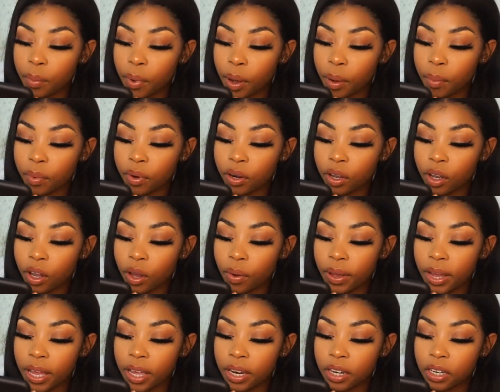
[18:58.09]
I'm going to go
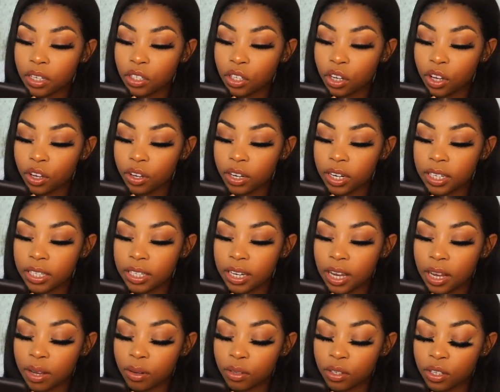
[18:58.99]
ahead and tone it
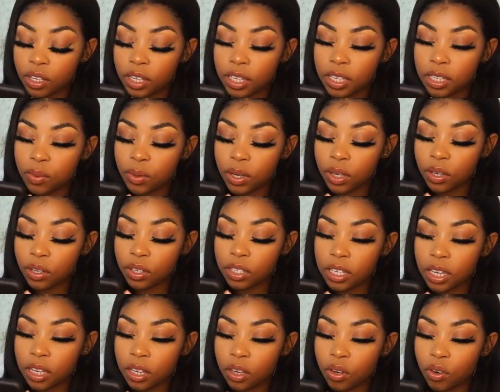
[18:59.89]
down. So this is what it
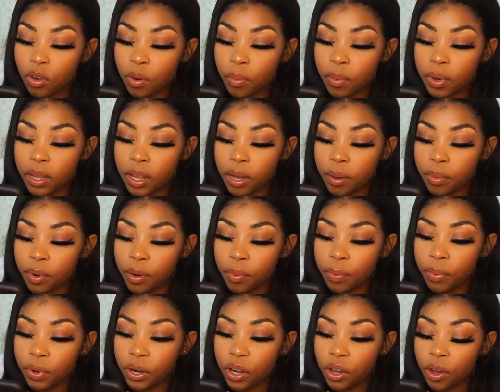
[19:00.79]
looks like normally. I'm going
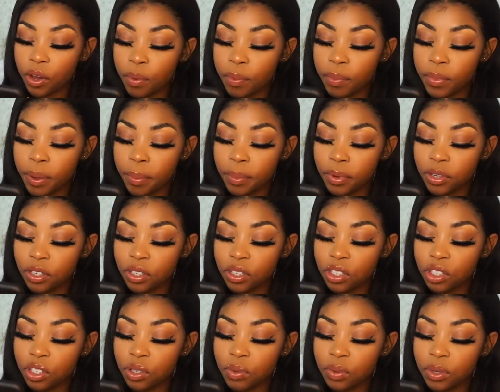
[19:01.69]
to put up maybe
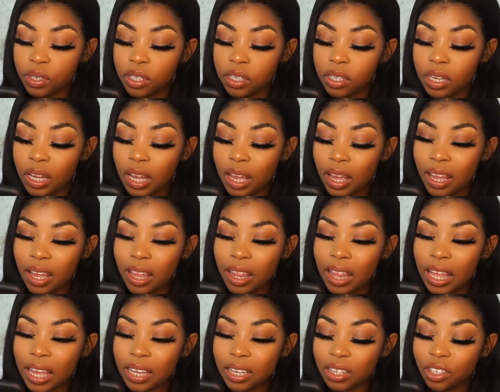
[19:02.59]
just to a,
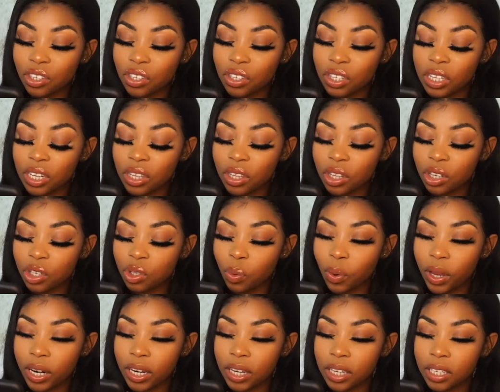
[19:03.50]
like just in the
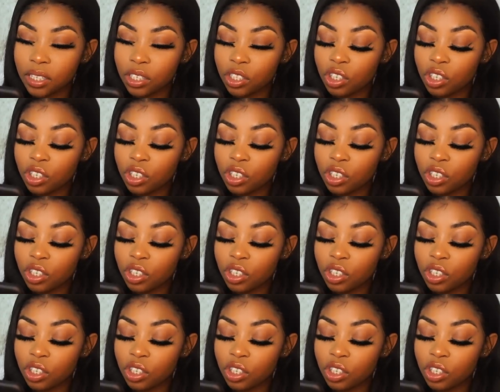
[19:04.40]
20s.